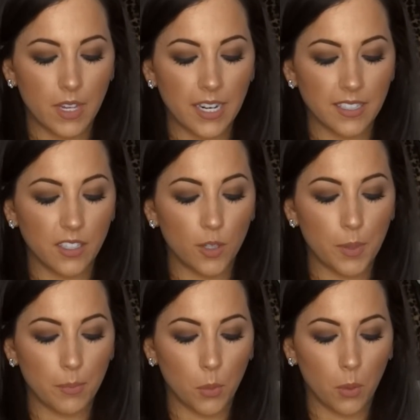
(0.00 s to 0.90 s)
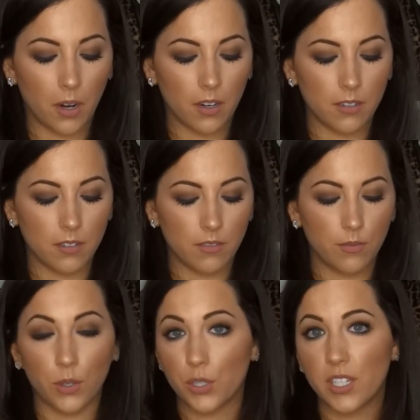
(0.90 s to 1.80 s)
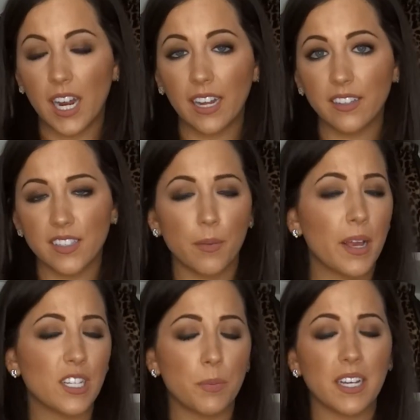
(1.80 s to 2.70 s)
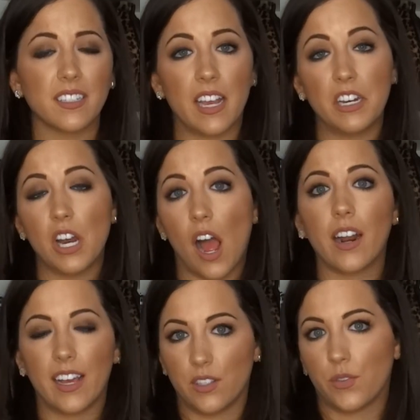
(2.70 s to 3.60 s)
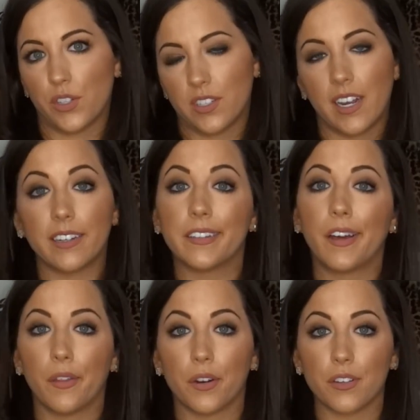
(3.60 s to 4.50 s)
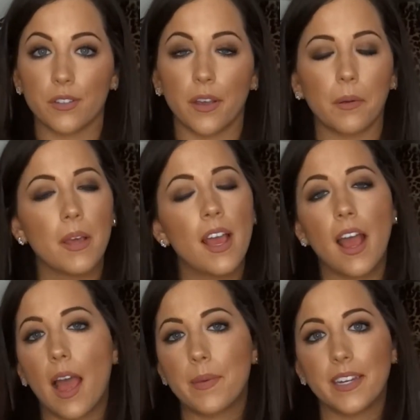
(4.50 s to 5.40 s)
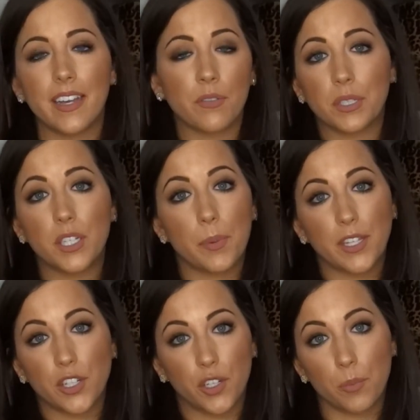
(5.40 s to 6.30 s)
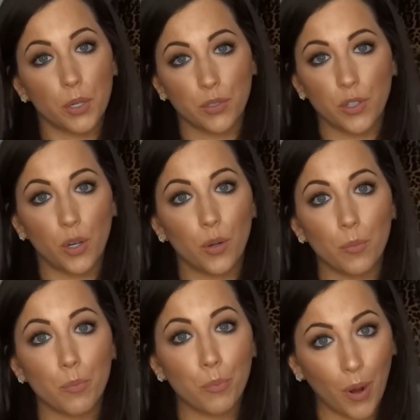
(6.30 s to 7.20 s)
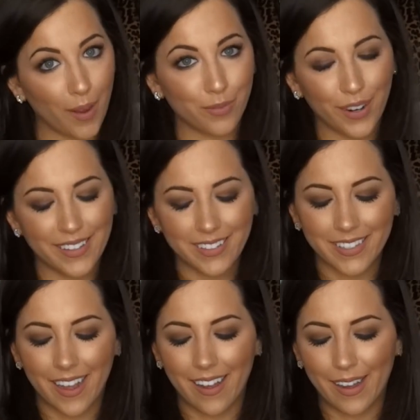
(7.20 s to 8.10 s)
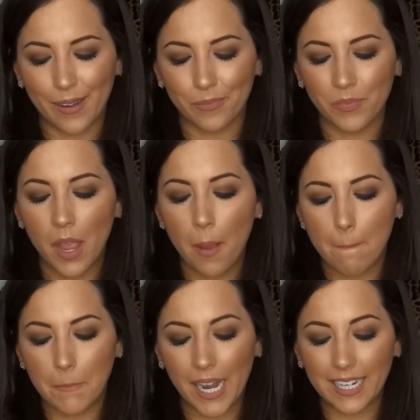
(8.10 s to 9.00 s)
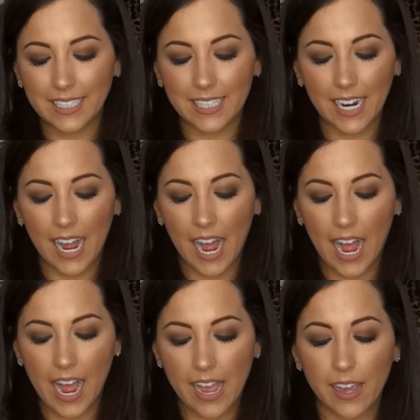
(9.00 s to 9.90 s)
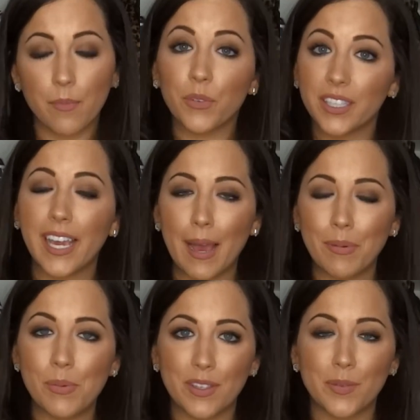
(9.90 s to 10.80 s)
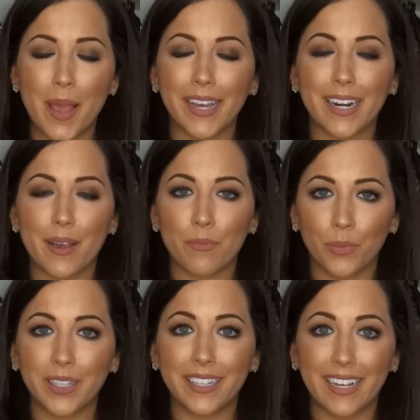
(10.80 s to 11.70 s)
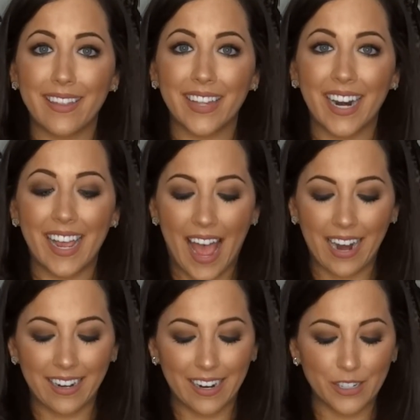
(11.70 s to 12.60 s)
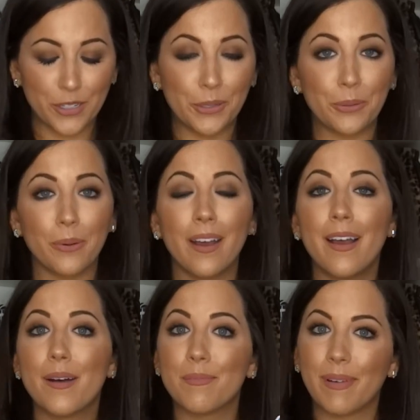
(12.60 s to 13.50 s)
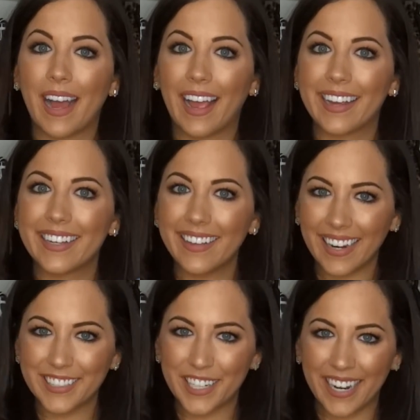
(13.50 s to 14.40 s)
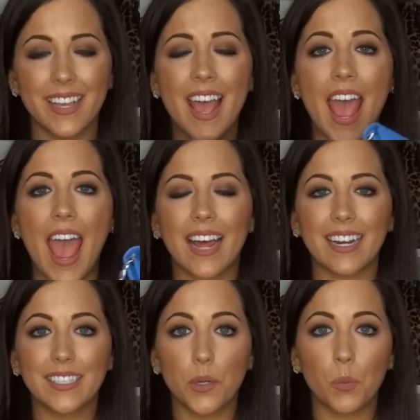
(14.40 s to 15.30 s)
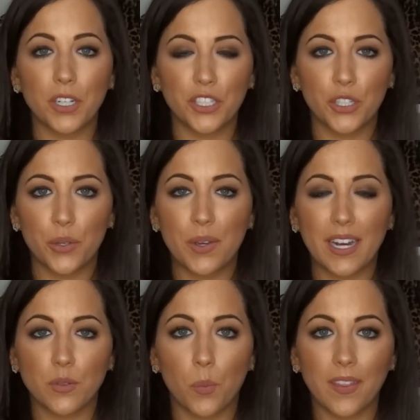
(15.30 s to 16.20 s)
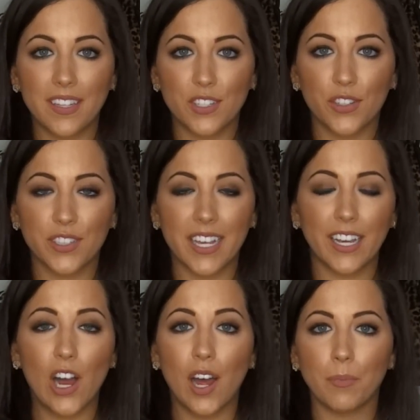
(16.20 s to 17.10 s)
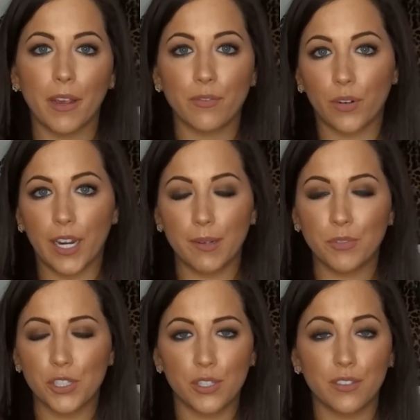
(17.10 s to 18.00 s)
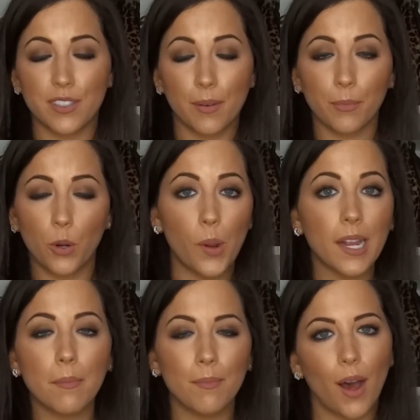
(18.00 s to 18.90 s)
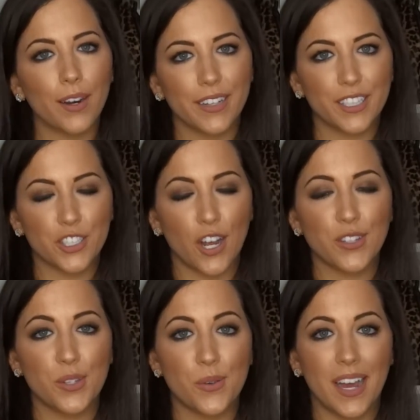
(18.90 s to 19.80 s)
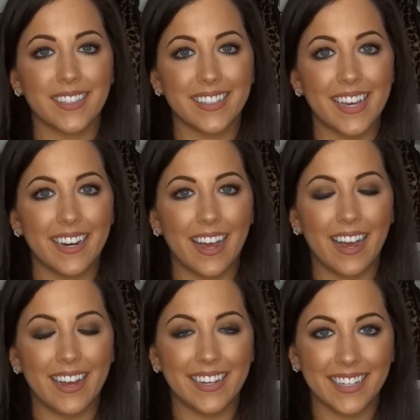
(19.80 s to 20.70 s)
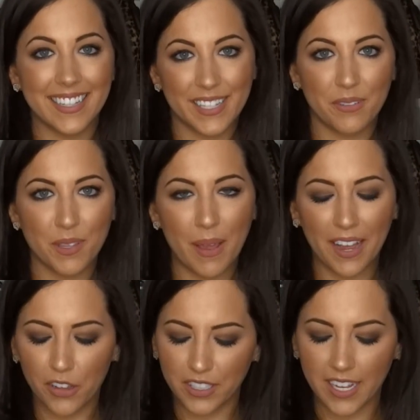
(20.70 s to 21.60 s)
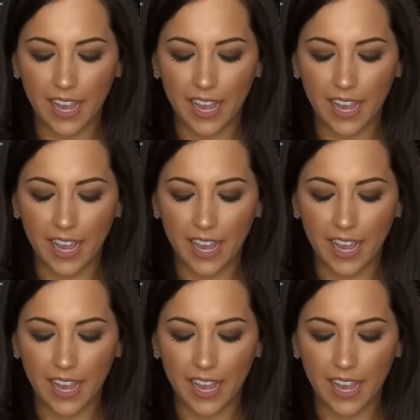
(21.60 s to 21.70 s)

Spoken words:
it is a little bit more versatile in some aspects and not as versatile in others. So, I mean, it really depends on your personal preference, but I am really happy with this bag, and I'm really glad that I added it to my collection. And I did want to show you guys what this looks like on my frame, just some quick modeling shots so you guys can see what the bag looks